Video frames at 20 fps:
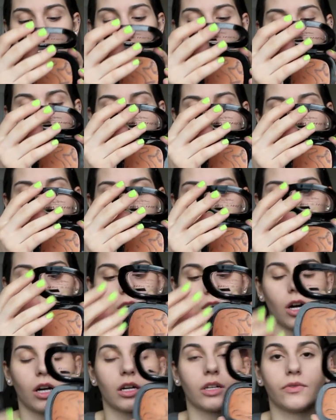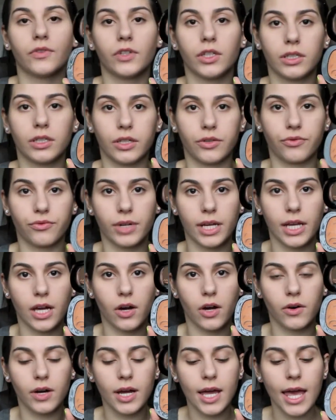This is in Carnival in
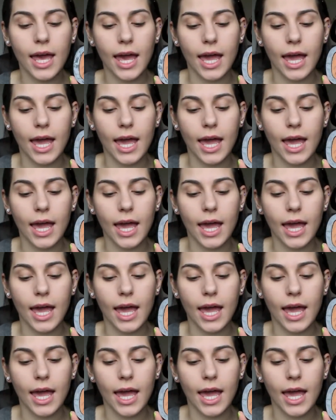Rio,